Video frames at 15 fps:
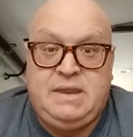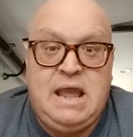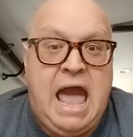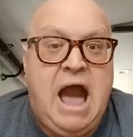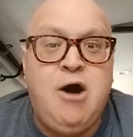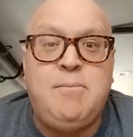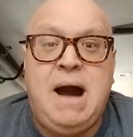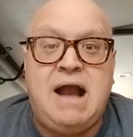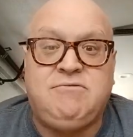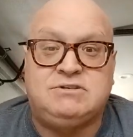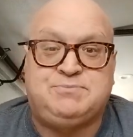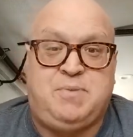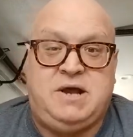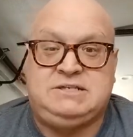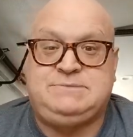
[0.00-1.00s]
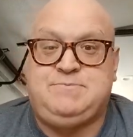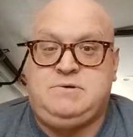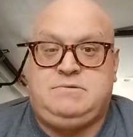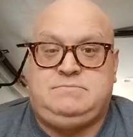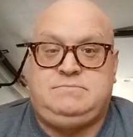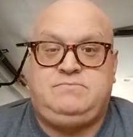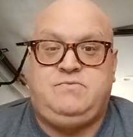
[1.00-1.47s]
how am I
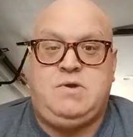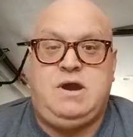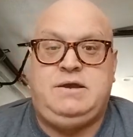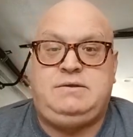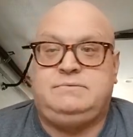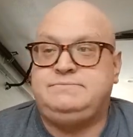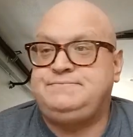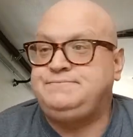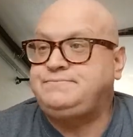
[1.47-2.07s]
responsible, right?